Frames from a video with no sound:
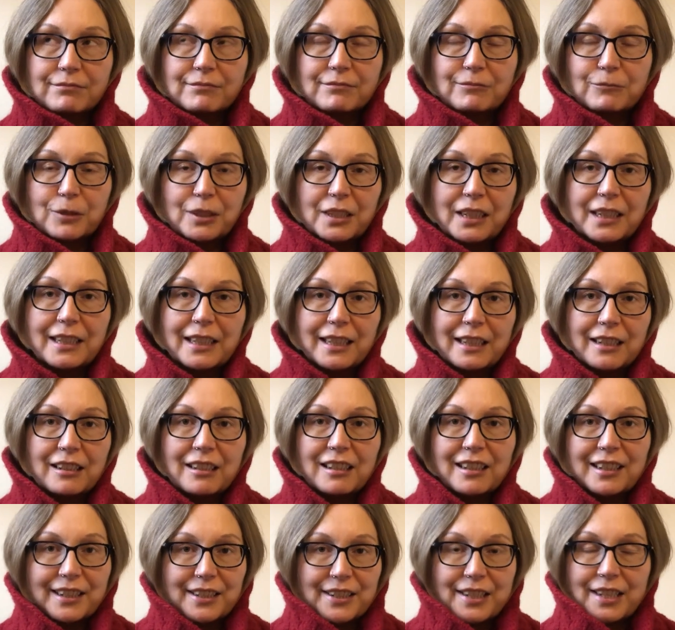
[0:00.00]
what I didn't,
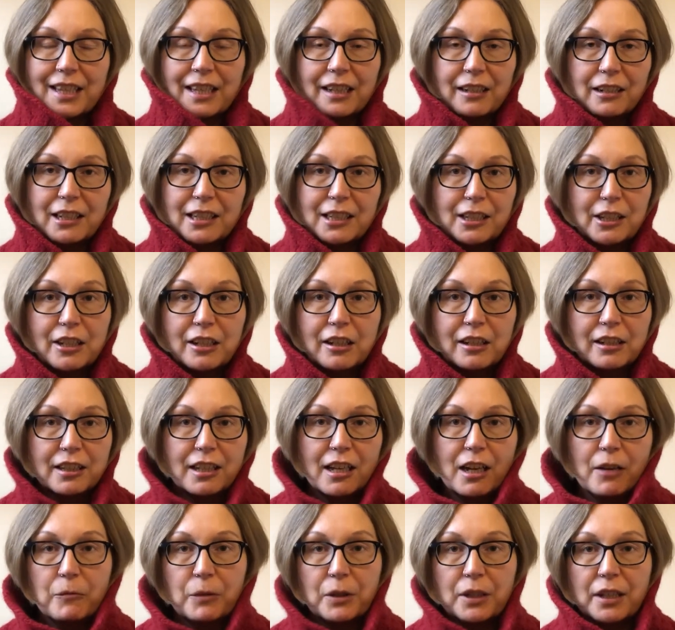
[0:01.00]
I guess, think at the
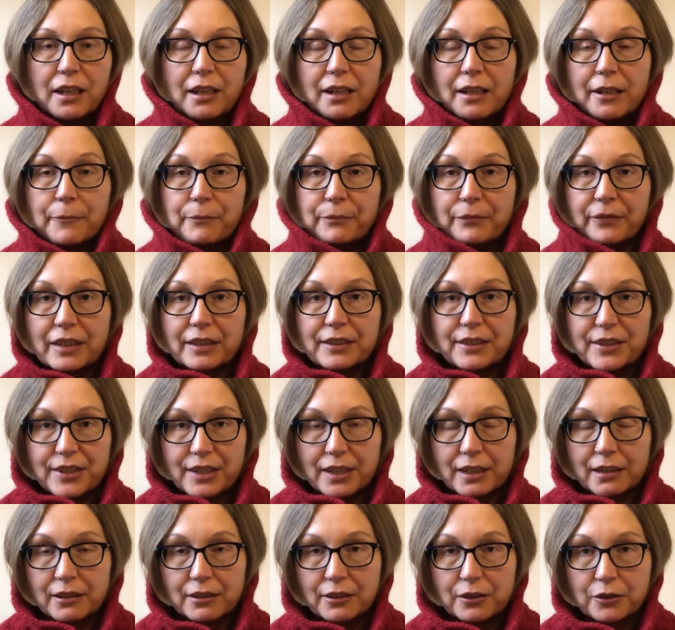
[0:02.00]
time when I
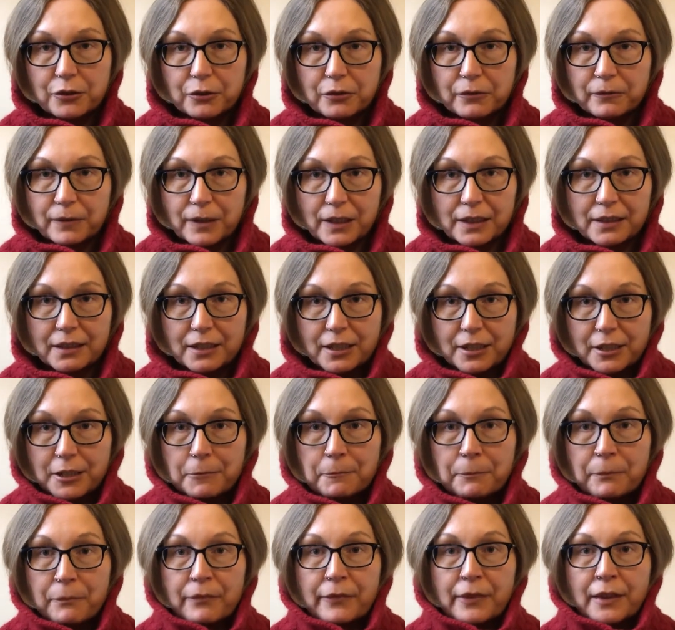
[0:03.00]
decided to felt this
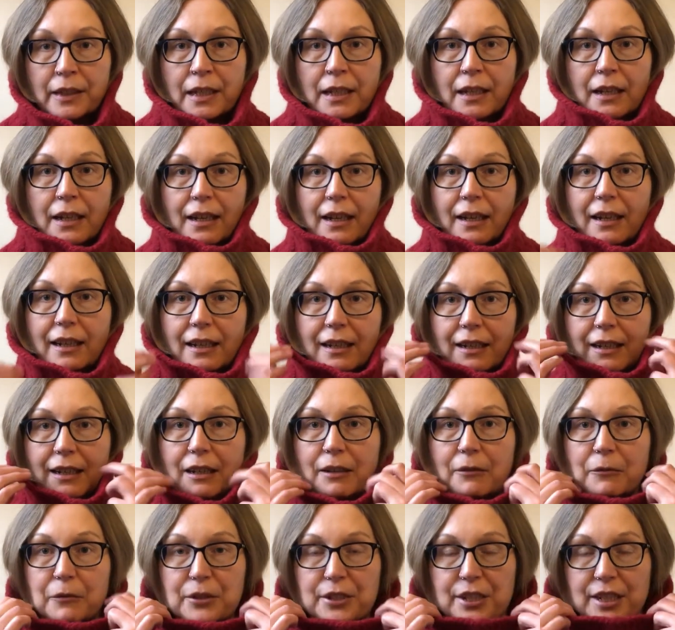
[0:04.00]

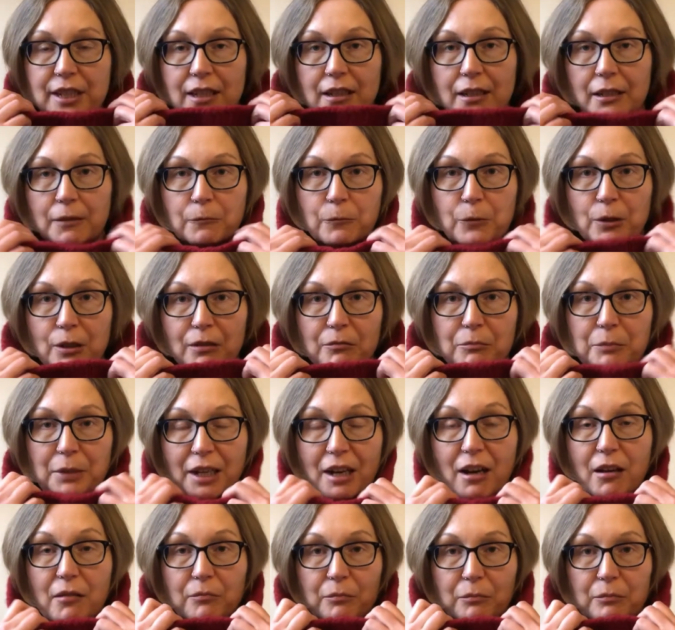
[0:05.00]
was that it will
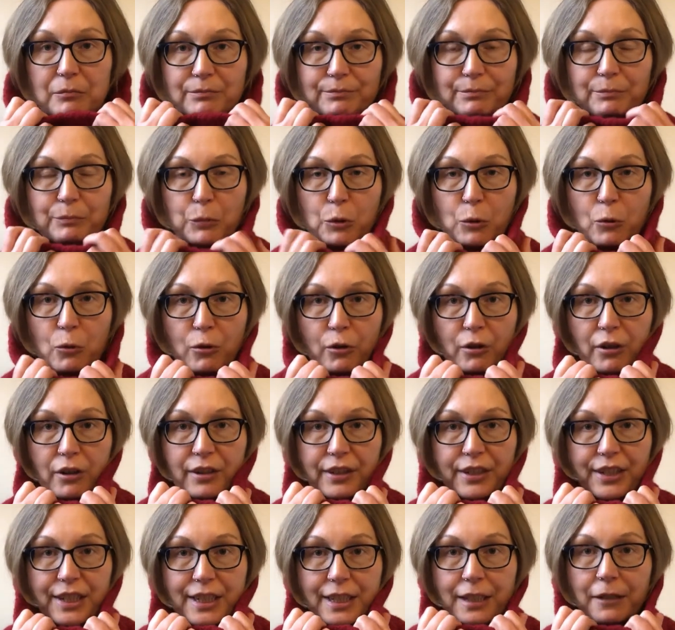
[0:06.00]
become more
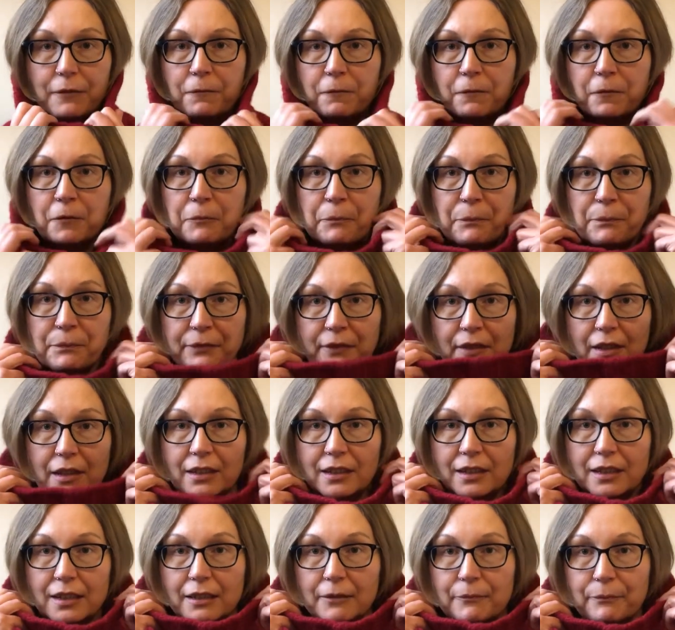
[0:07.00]
stiff
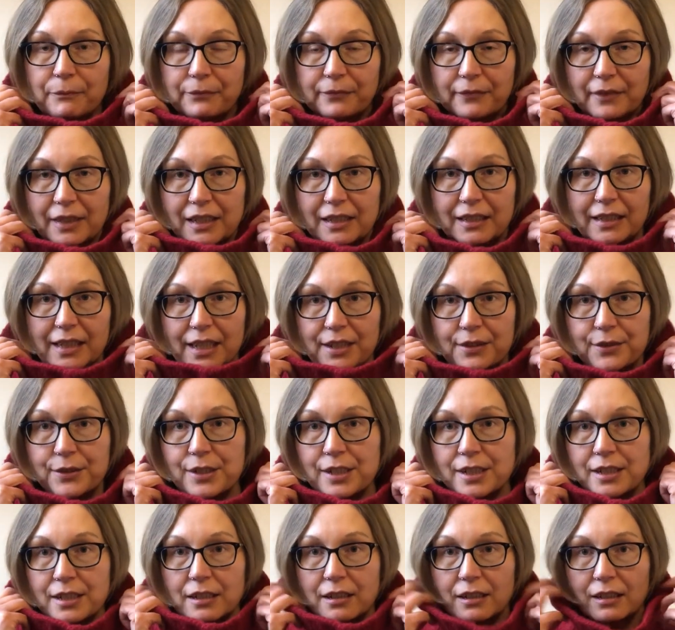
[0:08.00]
and
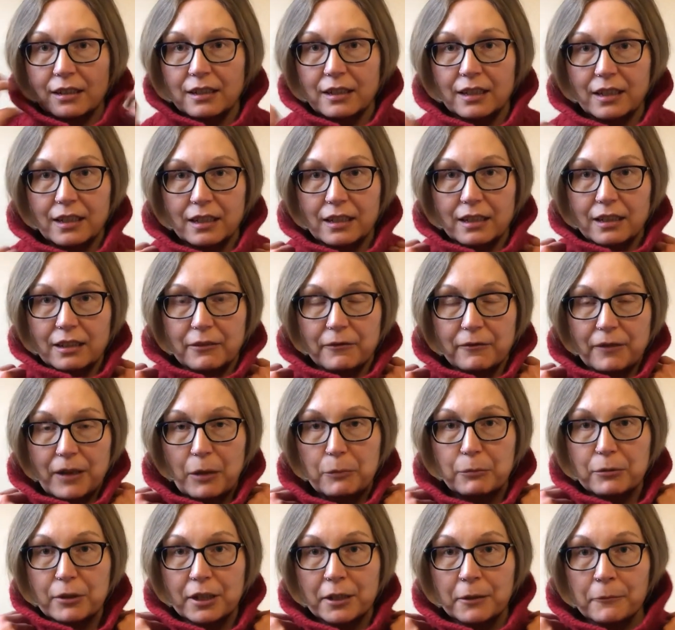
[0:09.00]
dense, the
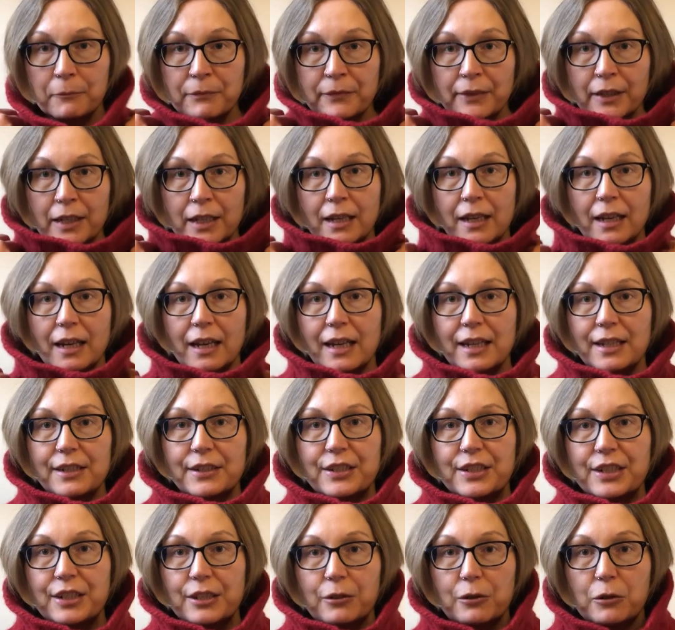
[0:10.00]
fabric. And
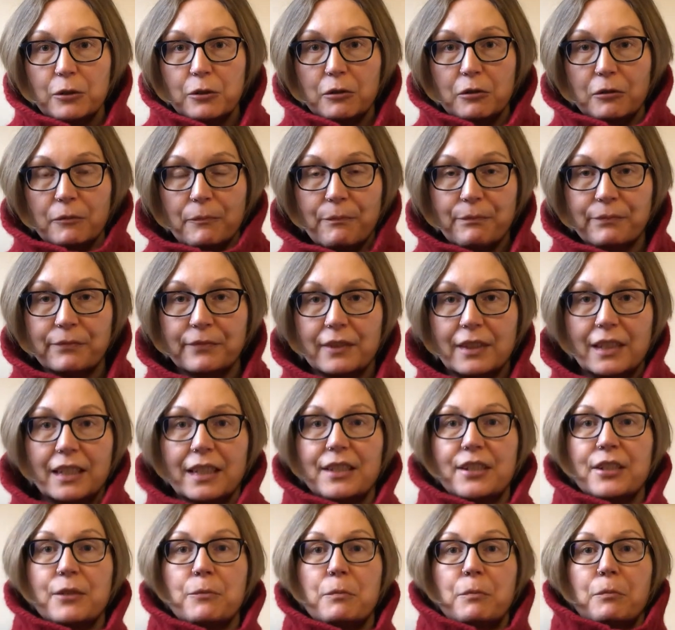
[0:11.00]
so
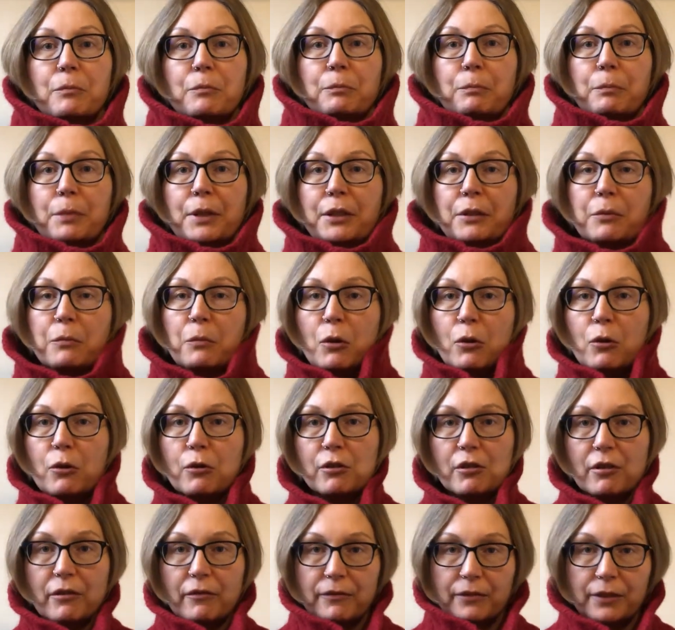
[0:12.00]
it's a bit
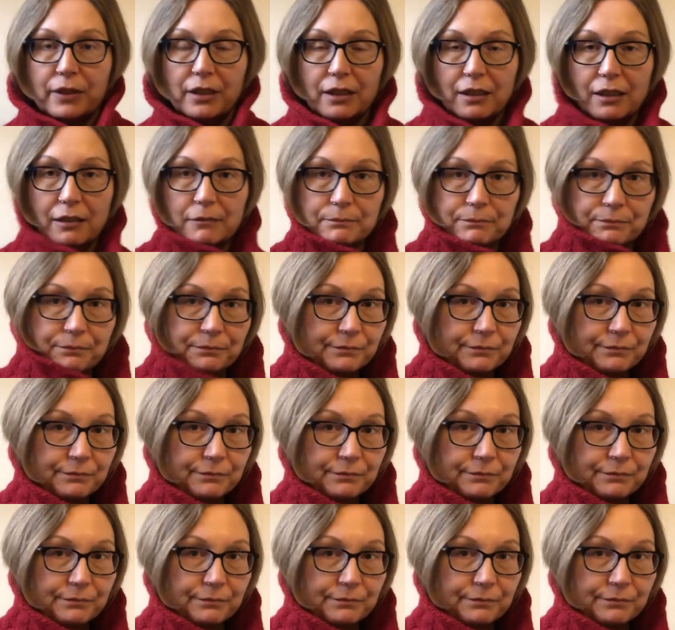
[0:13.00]
more of a